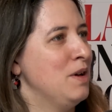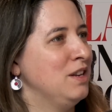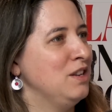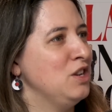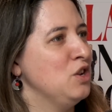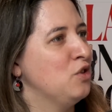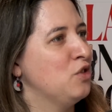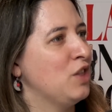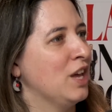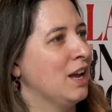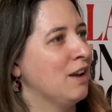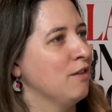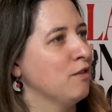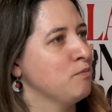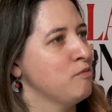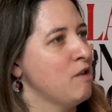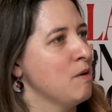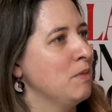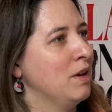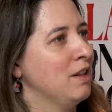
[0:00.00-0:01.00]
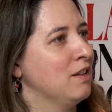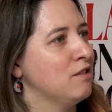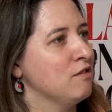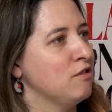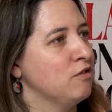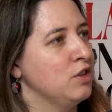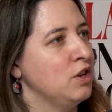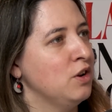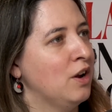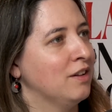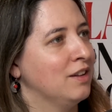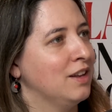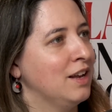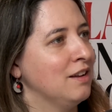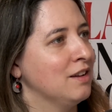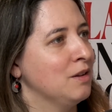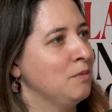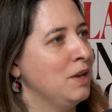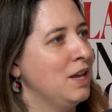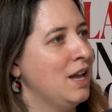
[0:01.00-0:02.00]
And you'd think as Prime Minister of the United
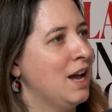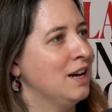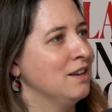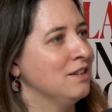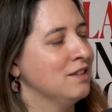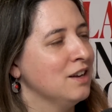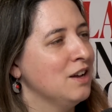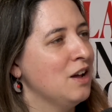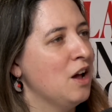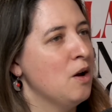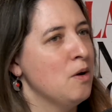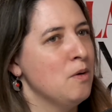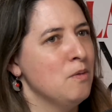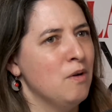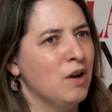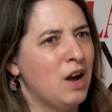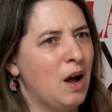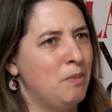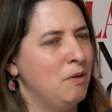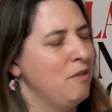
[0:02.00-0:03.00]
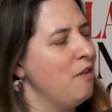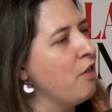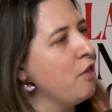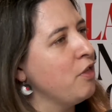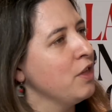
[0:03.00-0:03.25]
Kingdom, he had a couple of other